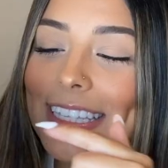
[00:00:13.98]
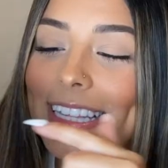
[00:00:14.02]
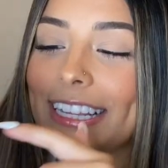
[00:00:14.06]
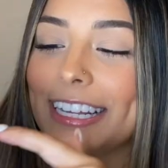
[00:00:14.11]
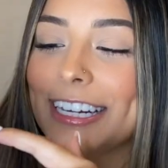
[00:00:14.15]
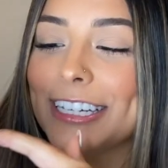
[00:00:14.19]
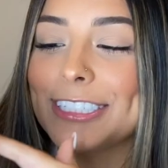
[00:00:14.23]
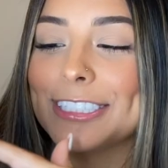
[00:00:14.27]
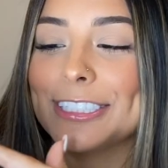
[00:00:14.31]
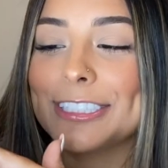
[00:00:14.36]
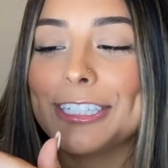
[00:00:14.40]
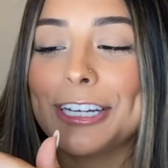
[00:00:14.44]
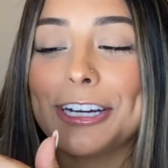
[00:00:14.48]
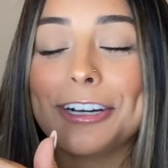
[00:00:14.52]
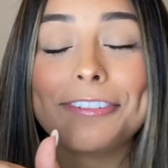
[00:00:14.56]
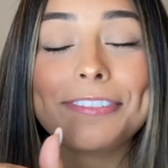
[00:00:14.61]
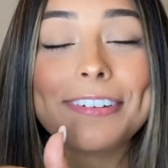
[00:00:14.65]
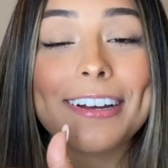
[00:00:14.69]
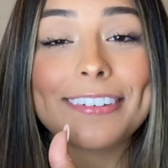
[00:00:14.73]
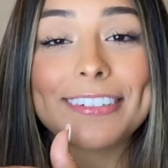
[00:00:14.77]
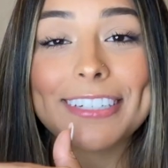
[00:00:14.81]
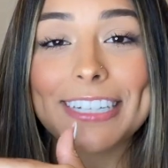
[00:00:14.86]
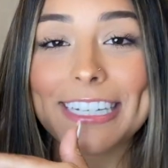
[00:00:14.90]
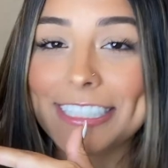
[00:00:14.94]
There's no
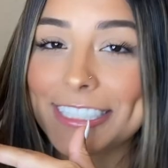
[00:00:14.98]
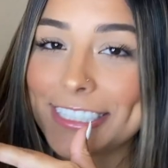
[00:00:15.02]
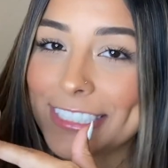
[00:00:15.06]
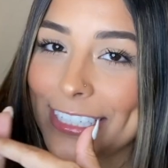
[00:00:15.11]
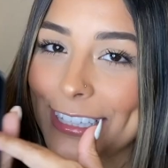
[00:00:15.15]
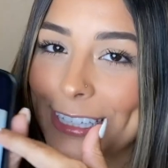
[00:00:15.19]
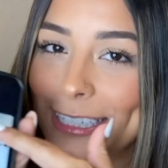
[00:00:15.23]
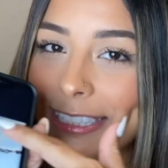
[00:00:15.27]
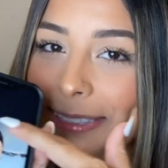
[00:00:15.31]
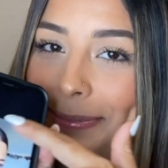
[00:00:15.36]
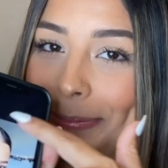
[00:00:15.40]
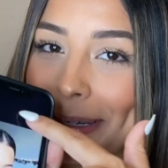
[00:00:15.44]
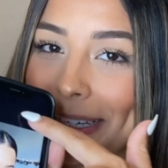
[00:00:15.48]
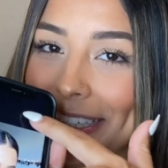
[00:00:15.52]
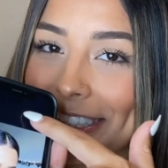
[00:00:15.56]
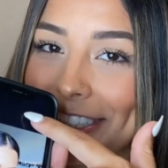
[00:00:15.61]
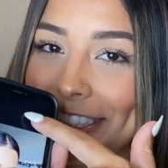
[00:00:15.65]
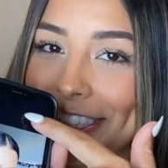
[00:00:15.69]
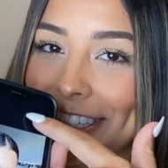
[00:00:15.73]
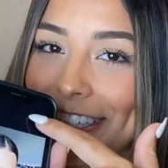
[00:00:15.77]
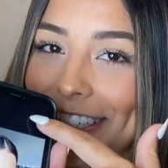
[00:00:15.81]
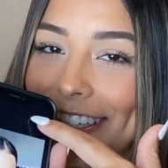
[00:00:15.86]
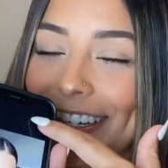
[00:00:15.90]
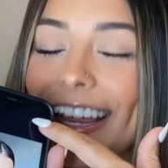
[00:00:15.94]
foundation in this
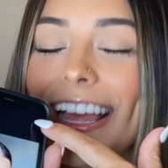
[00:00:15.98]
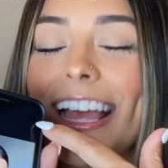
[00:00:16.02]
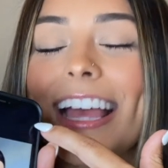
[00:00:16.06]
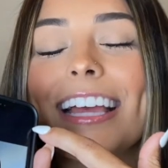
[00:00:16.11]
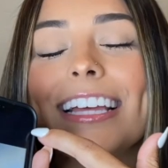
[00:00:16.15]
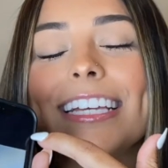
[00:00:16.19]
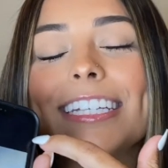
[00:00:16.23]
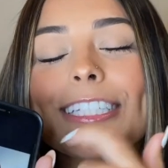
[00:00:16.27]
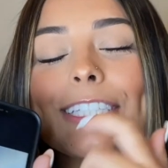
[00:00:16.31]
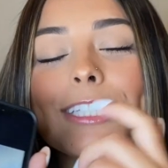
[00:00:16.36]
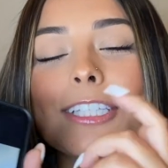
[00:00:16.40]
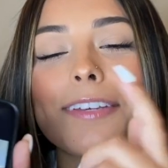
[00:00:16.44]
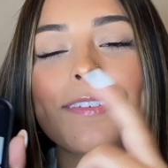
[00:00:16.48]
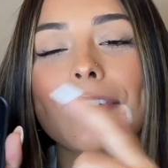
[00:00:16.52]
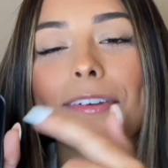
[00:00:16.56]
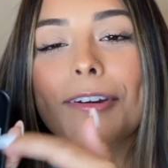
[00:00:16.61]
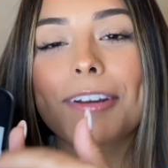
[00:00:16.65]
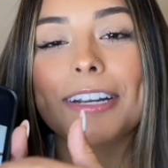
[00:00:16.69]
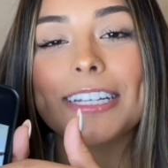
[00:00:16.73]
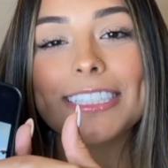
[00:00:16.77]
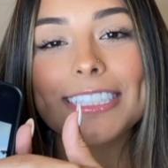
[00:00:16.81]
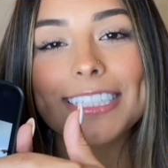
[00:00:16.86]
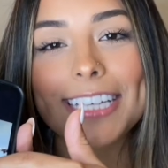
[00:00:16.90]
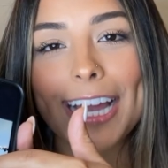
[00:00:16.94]
picture. So if you
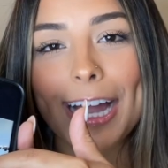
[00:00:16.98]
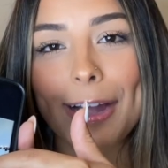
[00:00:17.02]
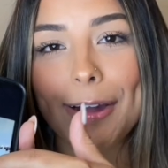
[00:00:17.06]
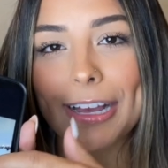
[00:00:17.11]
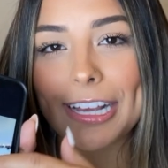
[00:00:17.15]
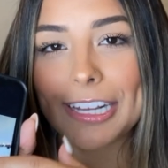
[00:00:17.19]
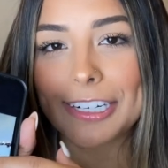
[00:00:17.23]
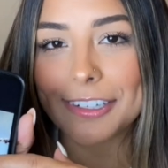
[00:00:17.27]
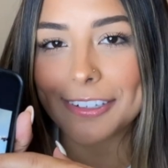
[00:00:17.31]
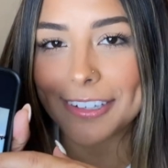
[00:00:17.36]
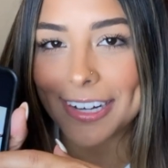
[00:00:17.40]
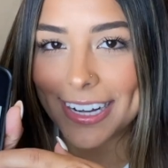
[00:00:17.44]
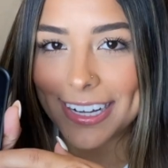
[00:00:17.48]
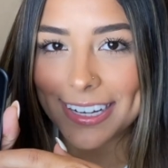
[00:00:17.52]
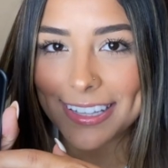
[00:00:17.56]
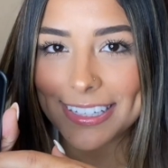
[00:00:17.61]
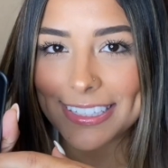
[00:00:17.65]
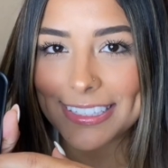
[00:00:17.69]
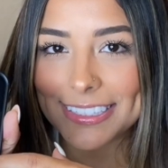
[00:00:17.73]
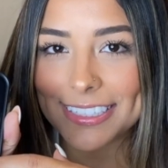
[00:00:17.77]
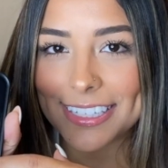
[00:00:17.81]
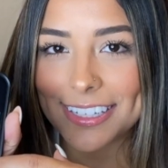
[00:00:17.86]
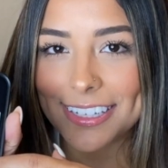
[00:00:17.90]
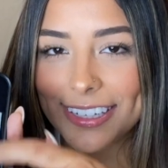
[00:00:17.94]
want to see how I created
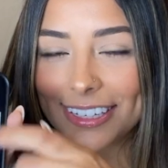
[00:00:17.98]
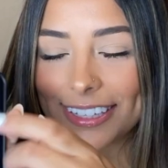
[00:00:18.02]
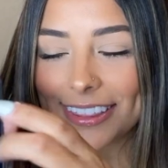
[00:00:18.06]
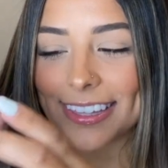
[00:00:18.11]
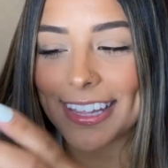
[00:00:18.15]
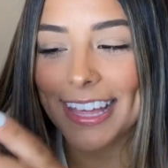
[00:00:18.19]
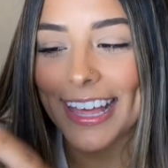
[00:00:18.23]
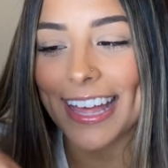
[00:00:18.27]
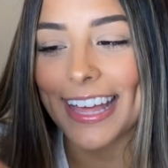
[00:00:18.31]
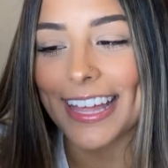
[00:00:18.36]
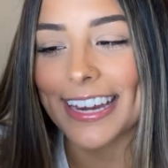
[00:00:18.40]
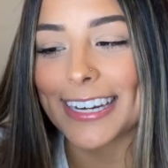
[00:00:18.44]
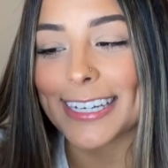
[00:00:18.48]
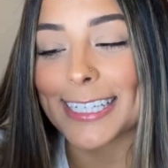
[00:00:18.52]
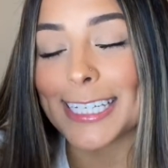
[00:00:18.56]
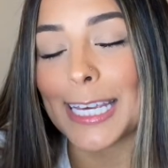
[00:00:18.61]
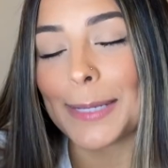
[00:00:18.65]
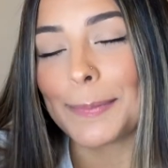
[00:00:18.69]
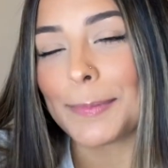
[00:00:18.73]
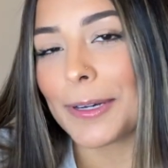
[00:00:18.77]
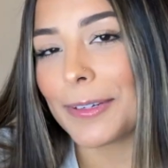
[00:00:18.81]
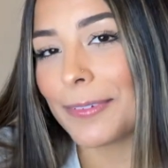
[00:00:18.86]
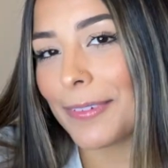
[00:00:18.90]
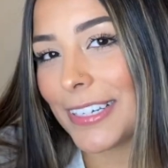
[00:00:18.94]
this look, then
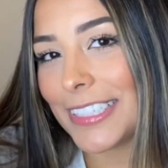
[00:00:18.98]
keep on